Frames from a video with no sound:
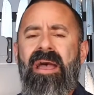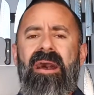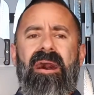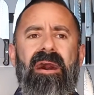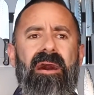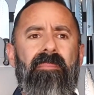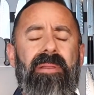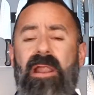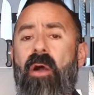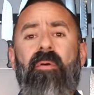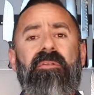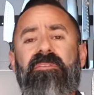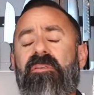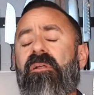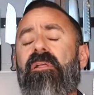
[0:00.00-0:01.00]
And I
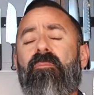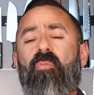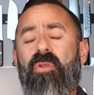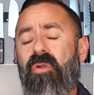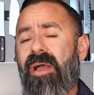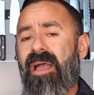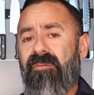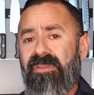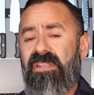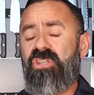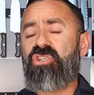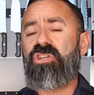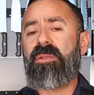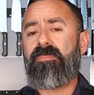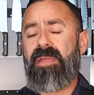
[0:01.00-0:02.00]
always tell them, we don't have any
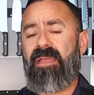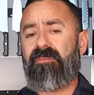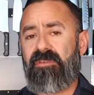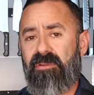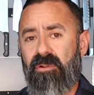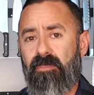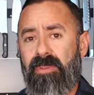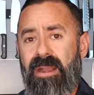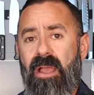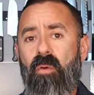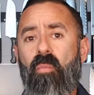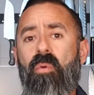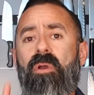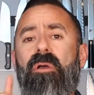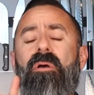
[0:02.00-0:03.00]
cheap knives here, but
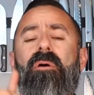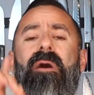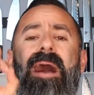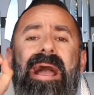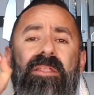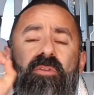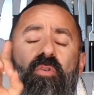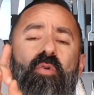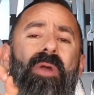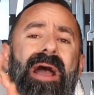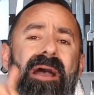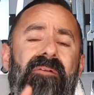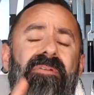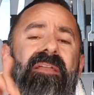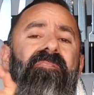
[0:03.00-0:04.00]
I do
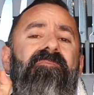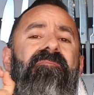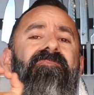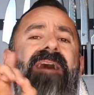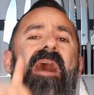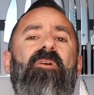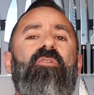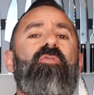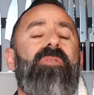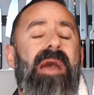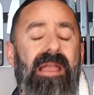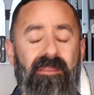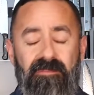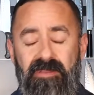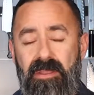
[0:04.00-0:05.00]
have a value
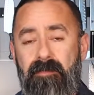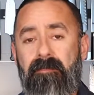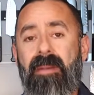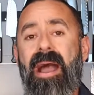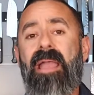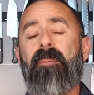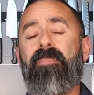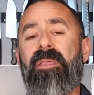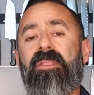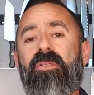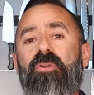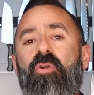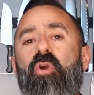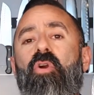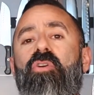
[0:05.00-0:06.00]
knife. In my
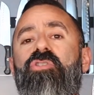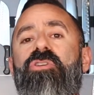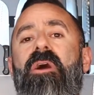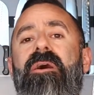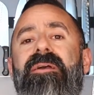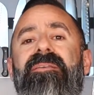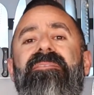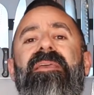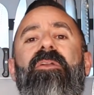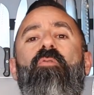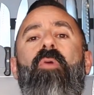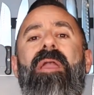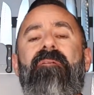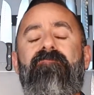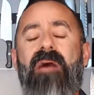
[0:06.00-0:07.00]
opinion, Kershaw is a
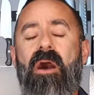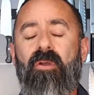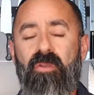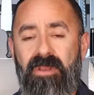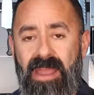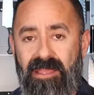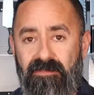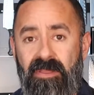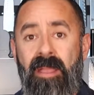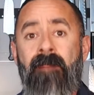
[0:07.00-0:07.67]
great value knife.